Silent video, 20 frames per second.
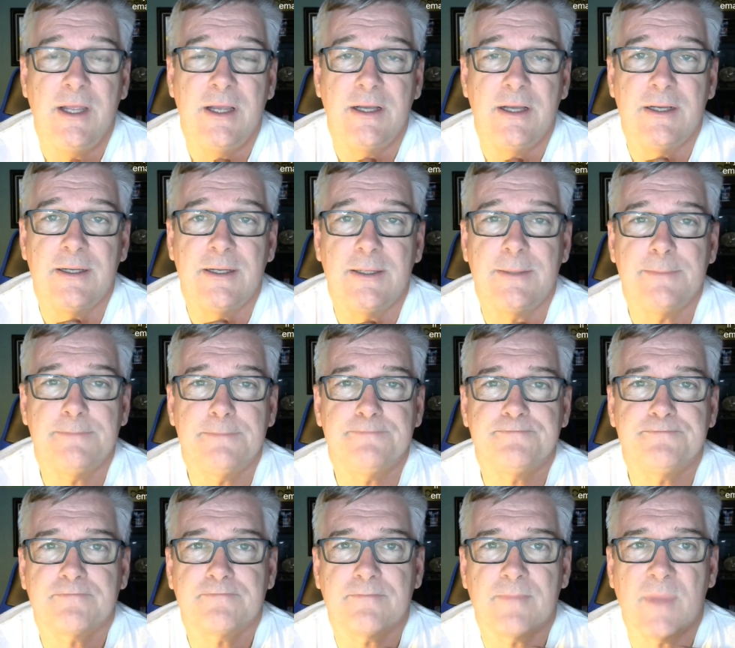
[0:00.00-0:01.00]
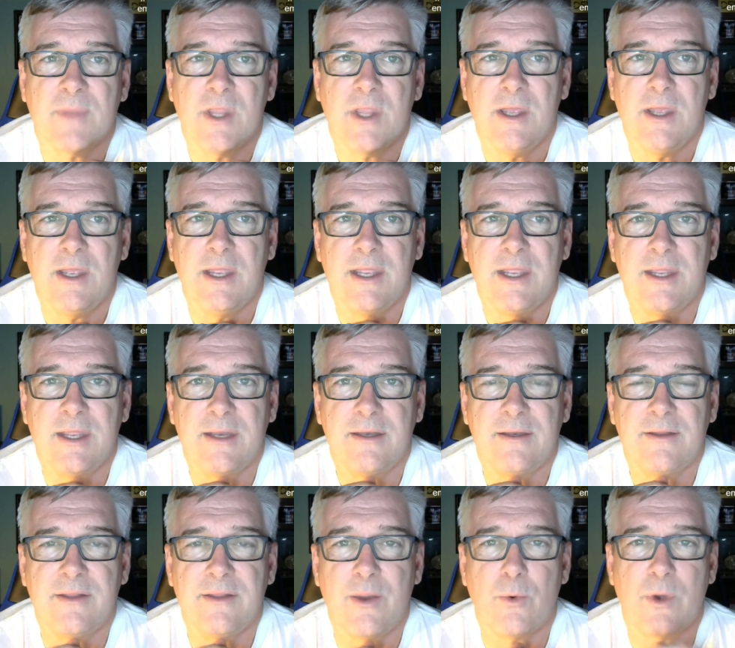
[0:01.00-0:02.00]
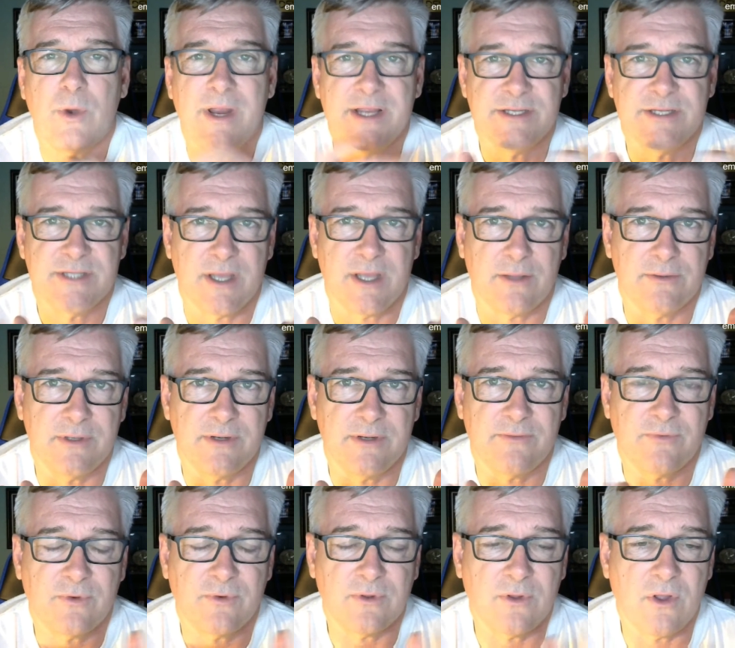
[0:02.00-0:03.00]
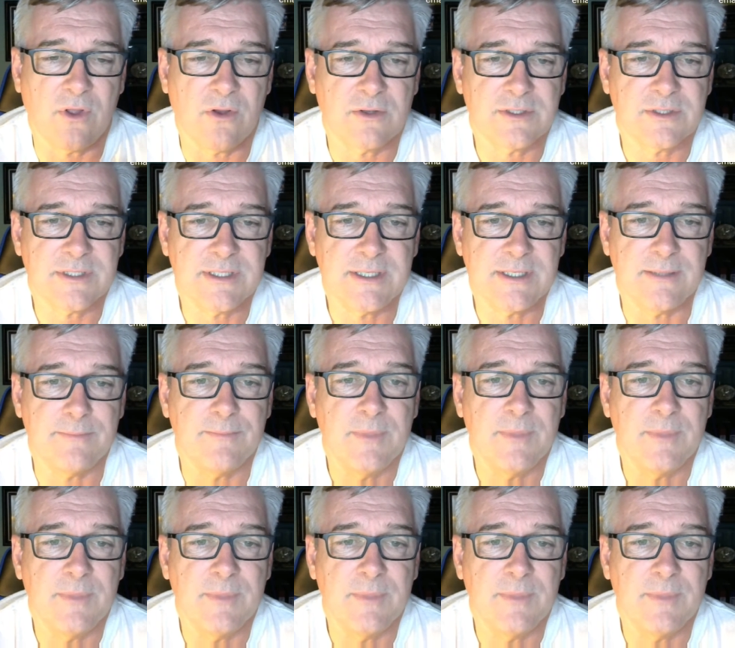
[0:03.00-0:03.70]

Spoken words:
and they were exiled there for a long time.